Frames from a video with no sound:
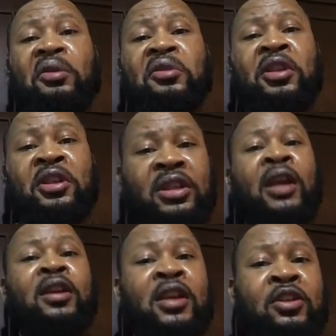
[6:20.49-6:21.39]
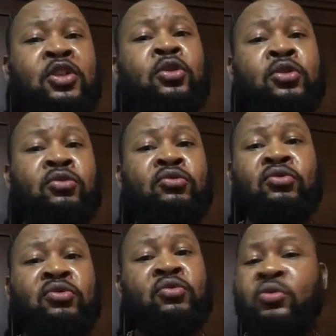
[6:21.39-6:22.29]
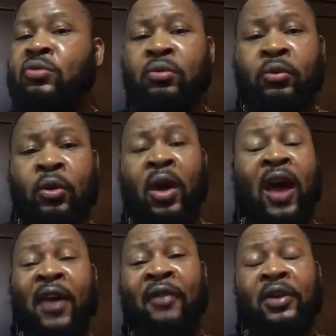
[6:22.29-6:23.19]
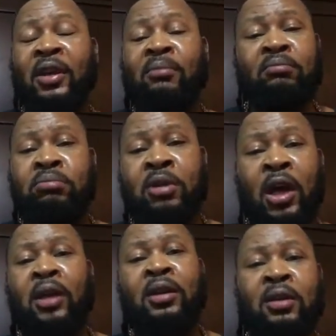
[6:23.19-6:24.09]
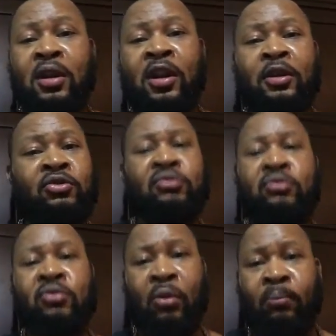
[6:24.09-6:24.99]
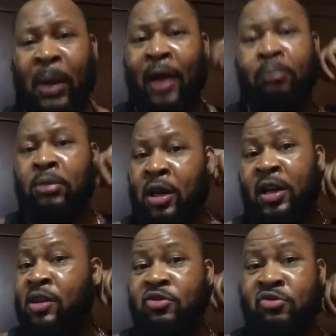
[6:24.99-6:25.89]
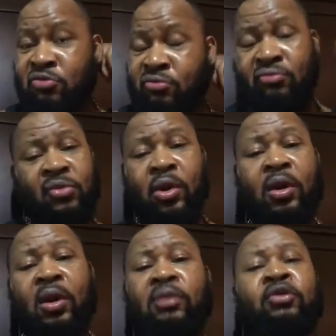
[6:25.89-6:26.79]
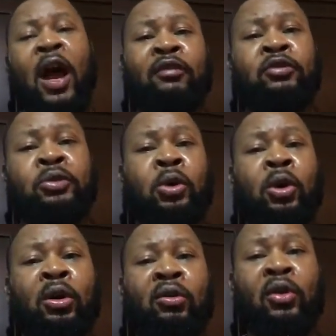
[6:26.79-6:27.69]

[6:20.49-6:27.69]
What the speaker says: descendants on you, you don't have African blood in you, black blood in you, you're not Creole.